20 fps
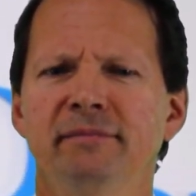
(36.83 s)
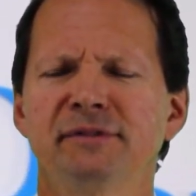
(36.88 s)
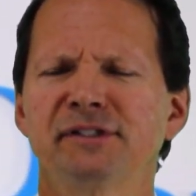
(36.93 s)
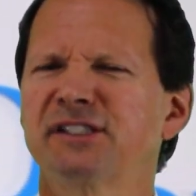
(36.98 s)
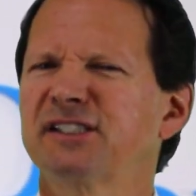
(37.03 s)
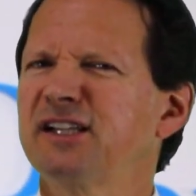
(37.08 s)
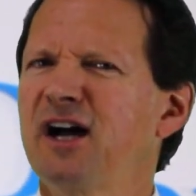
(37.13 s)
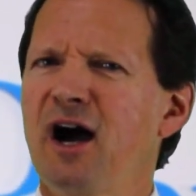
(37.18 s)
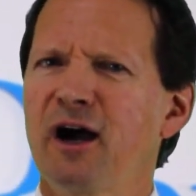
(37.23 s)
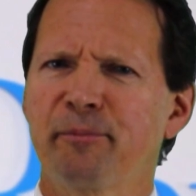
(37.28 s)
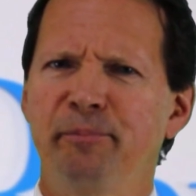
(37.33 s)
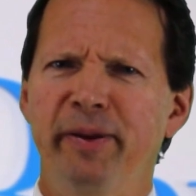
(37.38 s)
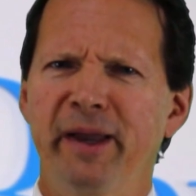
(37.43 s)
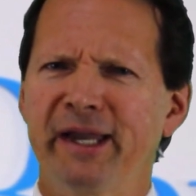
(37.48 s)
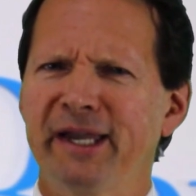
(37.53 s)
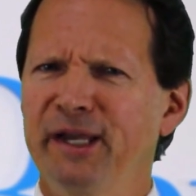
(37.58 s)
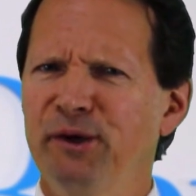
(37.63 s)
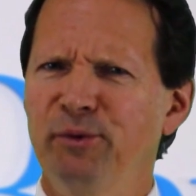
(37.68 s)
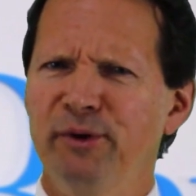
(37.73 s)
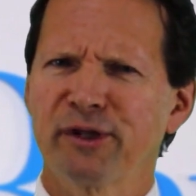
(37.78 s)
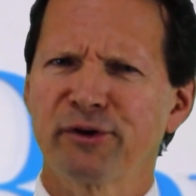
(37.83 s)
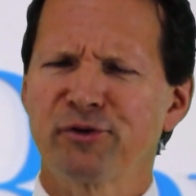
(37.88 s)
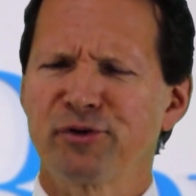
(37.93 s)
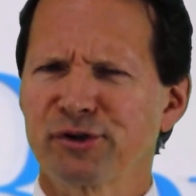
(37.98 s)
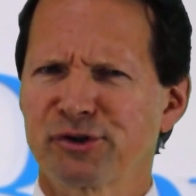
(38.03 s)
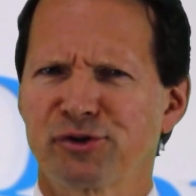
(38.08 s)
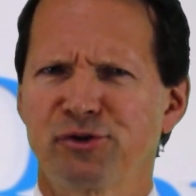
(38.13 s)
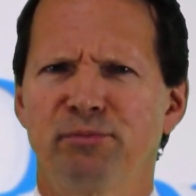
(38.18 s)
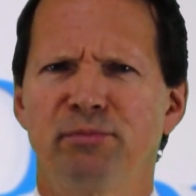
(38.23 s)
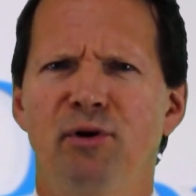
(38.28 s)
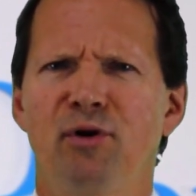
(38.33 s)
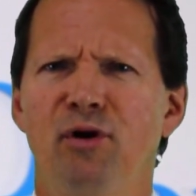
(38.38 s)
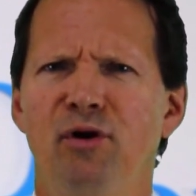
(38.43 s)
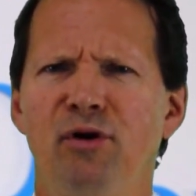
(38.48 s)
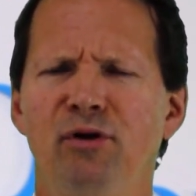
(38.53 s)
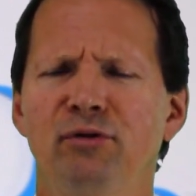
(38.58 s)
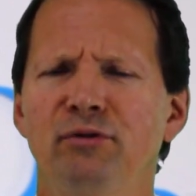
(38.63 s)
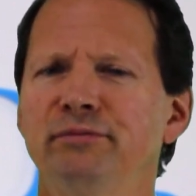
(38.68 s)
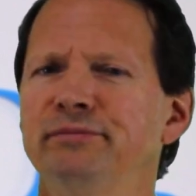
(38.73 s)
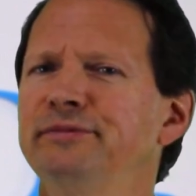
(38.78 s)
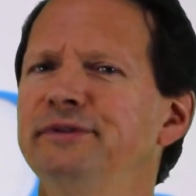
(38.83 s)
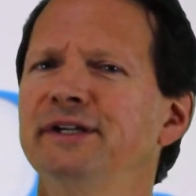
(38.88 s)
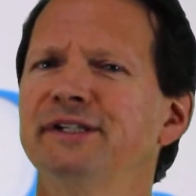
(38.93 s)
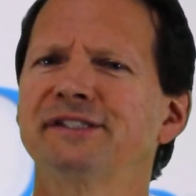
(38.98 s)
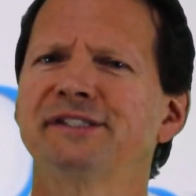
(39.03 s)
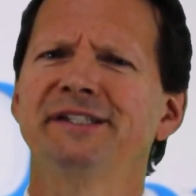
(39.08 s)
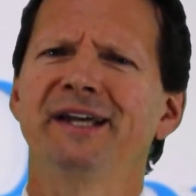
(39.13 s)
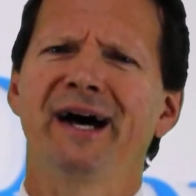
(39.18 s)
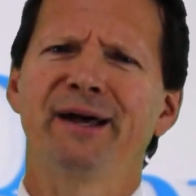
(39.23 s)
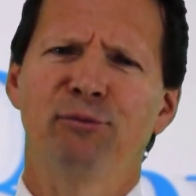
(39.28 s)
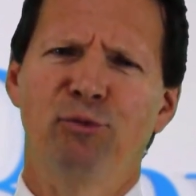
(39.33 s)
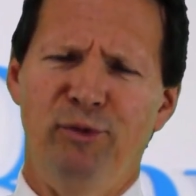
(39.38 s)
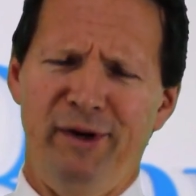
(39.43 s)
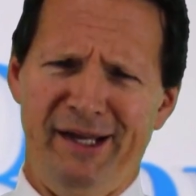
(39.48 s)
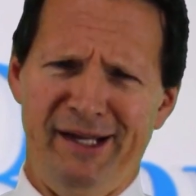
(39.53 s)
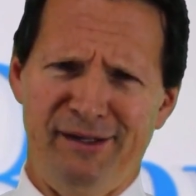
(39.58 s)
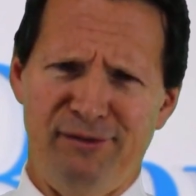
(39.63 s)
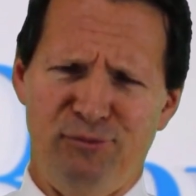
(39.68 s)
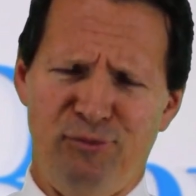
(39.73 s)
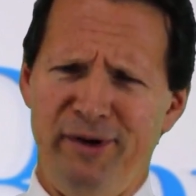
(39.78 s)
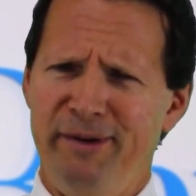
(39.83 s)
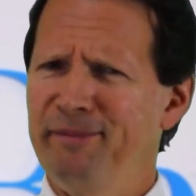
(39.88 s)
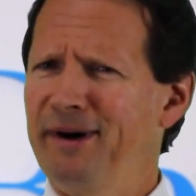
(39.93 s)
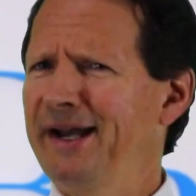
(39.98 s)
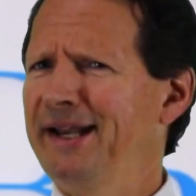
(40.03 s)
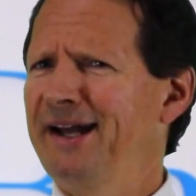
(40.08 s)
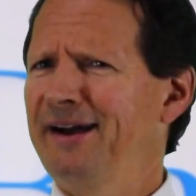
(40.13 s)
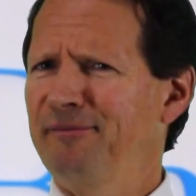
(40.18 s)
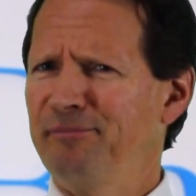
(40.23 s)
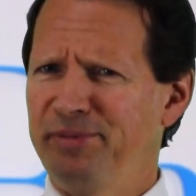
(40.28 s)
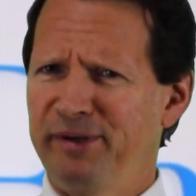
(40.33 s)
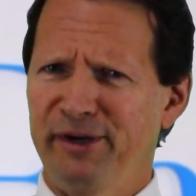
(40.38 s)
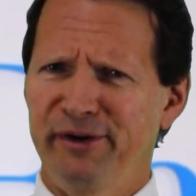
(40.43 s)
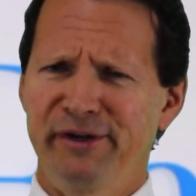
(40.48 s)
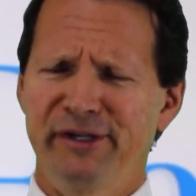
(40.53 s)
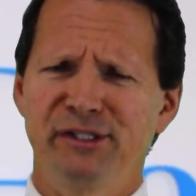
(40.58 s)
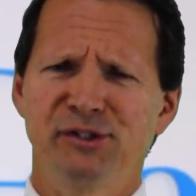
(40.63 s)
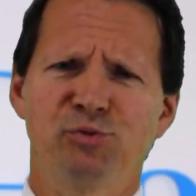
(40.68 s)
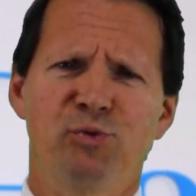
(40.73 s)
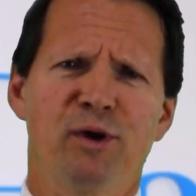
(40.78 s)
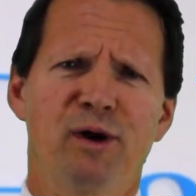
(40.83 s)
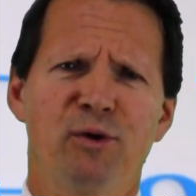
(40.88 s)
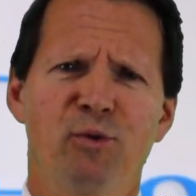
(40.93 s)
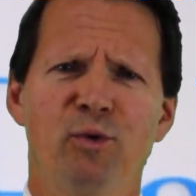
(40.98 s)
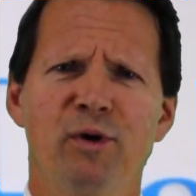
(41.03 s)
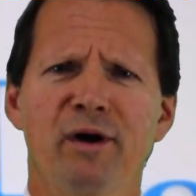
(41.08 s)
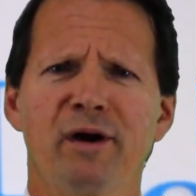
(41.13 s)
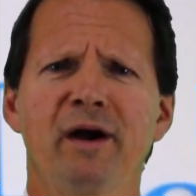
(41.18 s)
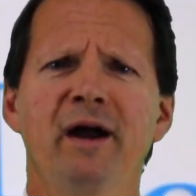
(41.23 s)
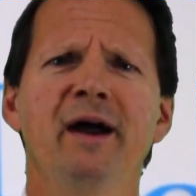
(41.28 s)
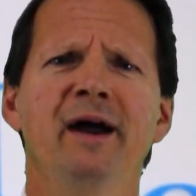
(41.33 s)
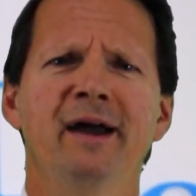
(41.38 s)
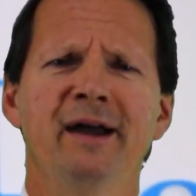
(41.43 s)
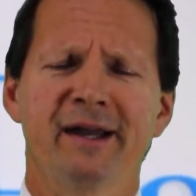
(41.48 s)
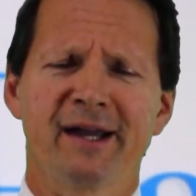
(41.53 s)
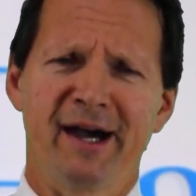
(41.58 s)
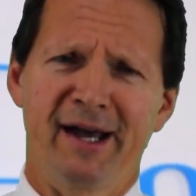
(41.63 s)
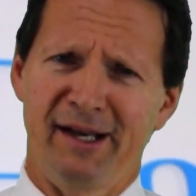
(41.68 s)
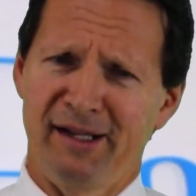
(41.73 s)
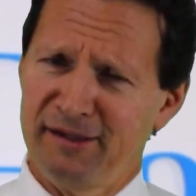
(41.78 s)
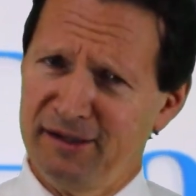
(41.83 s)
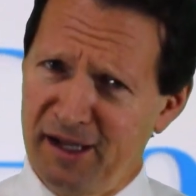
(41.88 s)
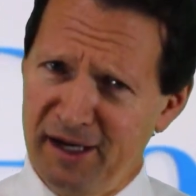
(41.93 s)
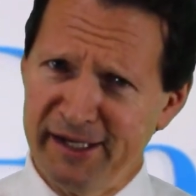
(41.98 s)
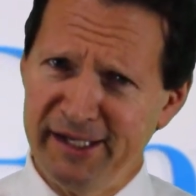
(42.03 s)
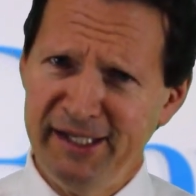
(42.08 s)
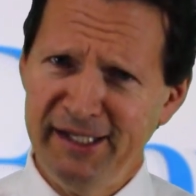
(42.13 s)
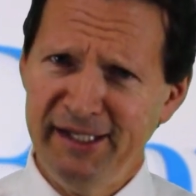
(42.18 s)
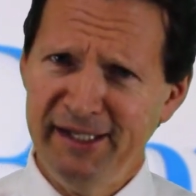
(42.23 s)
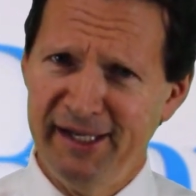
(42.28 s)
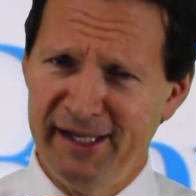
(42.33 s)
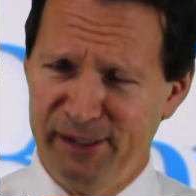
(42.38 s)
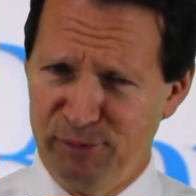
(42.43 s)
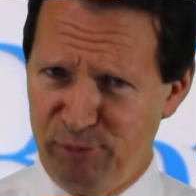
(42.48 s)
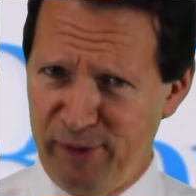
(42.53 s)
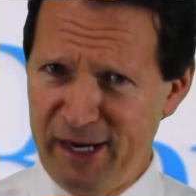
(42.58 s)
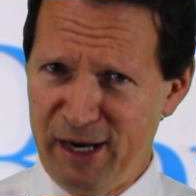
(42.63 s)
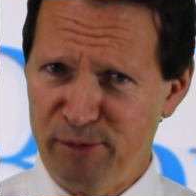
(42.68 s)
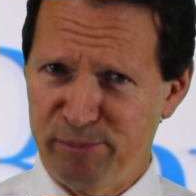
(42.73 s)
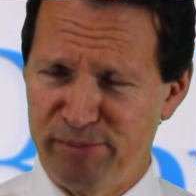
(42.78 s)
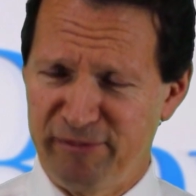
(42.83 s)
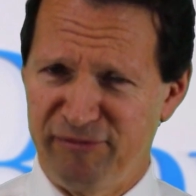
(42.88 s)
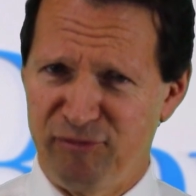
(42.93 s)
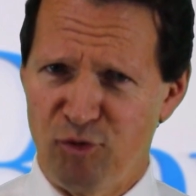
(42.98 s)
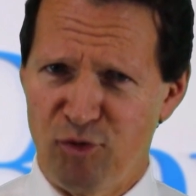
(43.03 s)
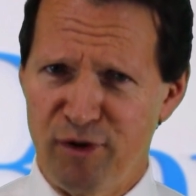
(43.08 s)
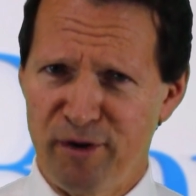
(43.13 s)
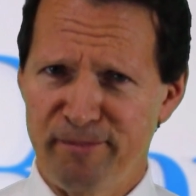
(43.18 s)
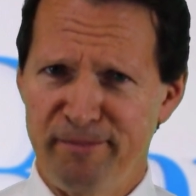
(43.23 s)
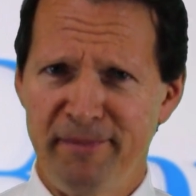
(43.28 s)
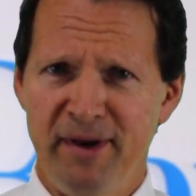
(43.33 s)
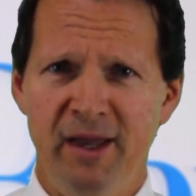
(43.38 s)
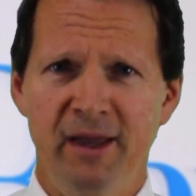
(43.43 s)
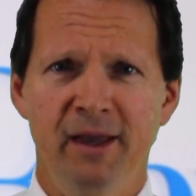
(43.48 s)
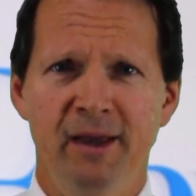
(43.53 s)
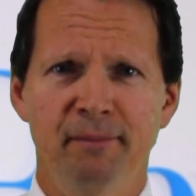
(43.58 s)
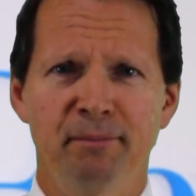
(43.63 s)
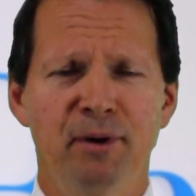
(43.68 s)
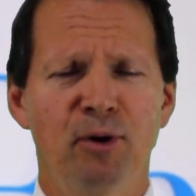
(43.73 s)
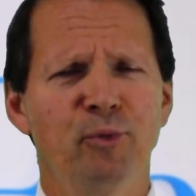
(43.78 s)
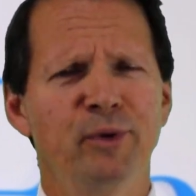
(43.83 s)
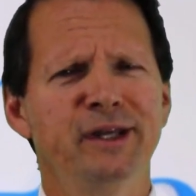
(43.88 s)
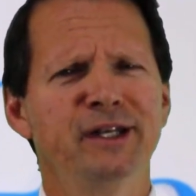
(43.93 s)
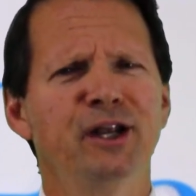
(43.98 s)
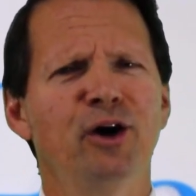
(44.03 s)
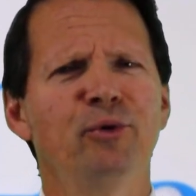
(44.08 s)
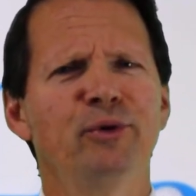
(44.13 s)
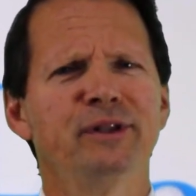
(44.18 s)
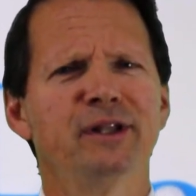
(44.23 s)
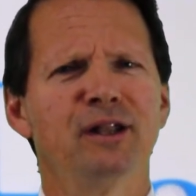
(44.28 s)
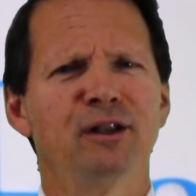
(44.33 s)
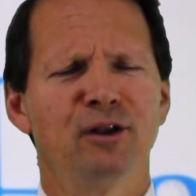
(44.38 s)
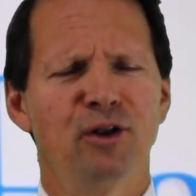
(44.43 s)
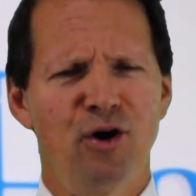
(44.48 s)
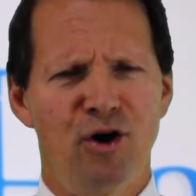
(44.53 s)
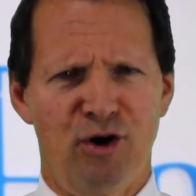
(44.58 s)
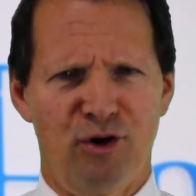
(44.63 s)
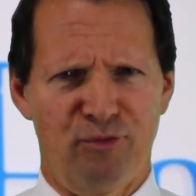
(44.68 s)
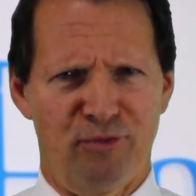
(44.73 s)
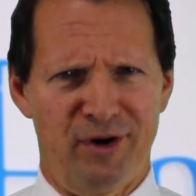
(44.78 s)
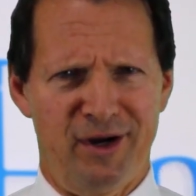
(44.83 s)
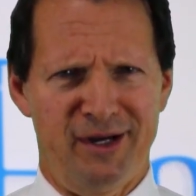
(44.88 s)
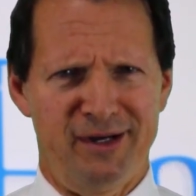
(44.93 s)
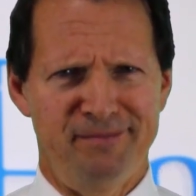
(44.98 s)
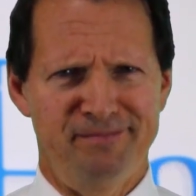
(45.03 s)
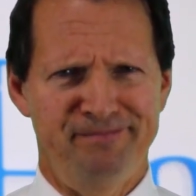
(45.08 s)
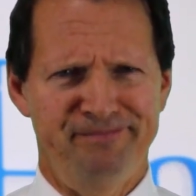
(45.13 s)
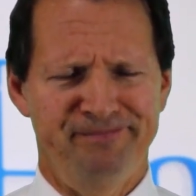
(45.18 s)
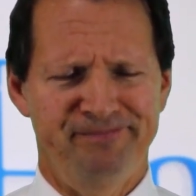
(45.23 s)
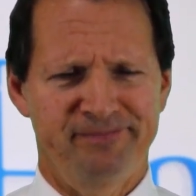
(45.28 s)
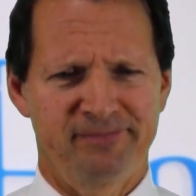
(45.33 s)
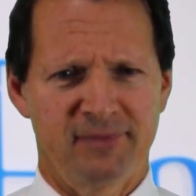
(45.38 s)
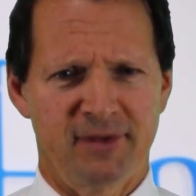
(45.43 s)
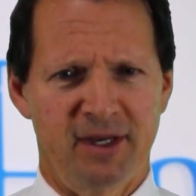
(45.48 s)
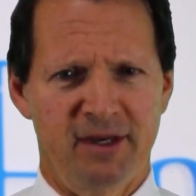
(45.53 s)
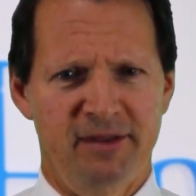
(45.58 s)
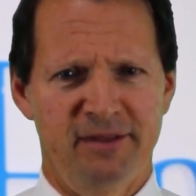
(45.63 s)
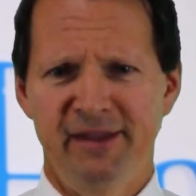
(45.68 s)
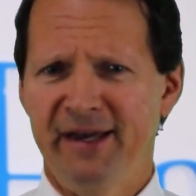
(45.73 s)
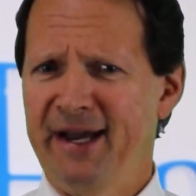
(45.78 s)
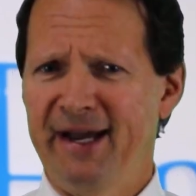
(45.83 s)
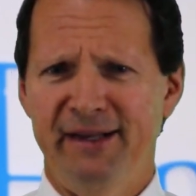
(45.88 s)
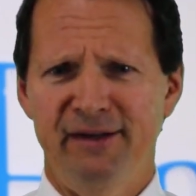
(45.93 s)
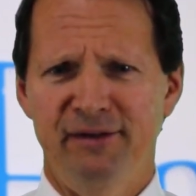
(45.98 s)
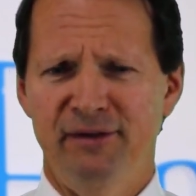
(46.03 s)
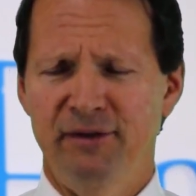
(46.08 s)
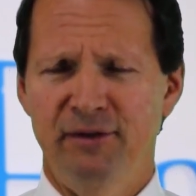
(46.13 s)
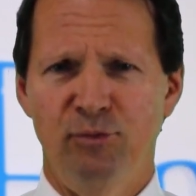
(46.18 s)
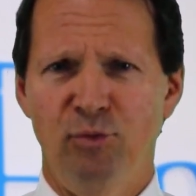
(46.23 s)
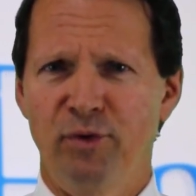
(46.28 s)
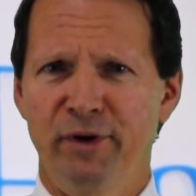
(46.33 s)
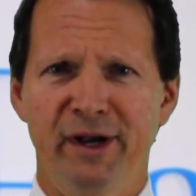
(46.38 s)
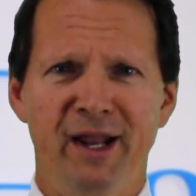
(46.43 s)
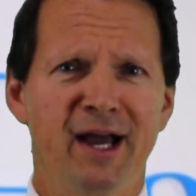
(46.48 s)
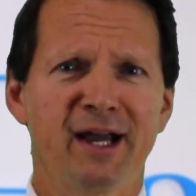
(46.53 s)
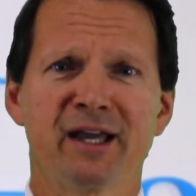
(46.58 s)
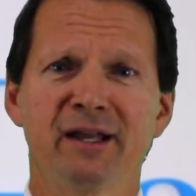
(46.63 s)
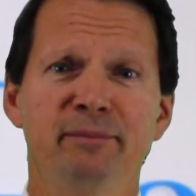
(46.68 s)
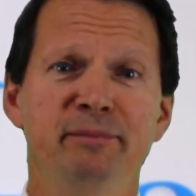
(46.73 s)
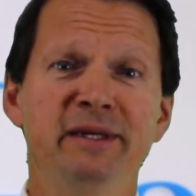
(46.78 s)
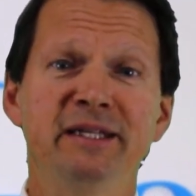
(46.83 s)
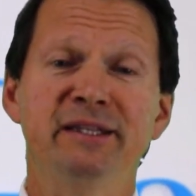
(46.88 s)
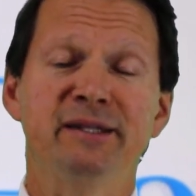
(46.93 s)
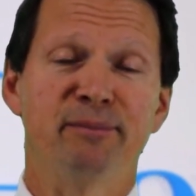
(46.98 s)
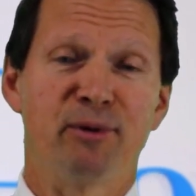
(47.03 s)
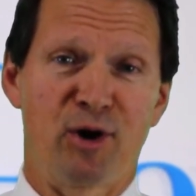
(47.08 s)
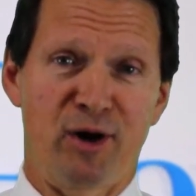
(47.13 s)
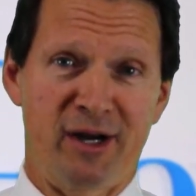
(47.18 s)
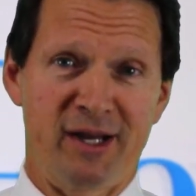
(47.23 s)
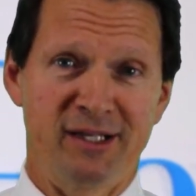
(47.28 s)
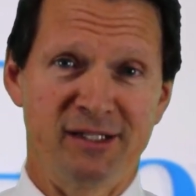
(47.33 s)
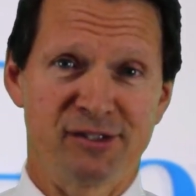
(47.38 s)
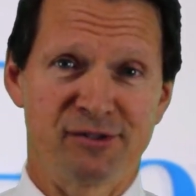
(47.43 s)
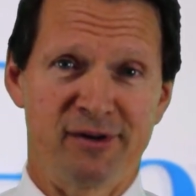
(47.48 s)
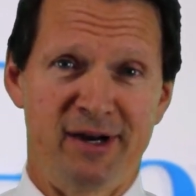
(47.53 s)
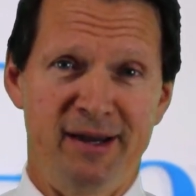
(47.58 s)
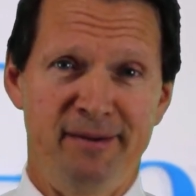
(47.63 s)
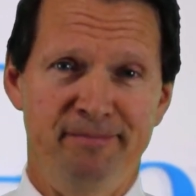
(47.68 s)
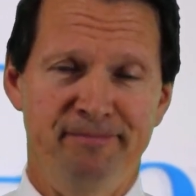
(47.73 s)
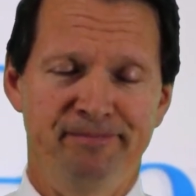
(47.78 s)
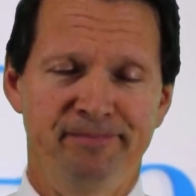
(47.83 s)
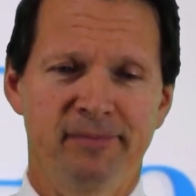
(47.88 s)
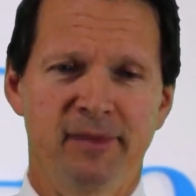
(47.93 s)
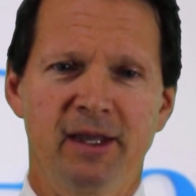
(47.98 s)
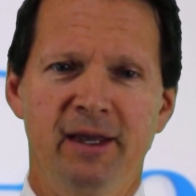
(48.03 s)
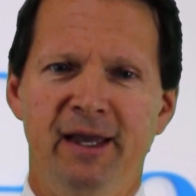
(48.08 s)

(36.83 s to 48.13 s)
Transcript: stock picking with a crystal ball does not win. We might have periods where we're kind of lucky and we outperform, but we know in the long run that we're not going to beat the markets, right?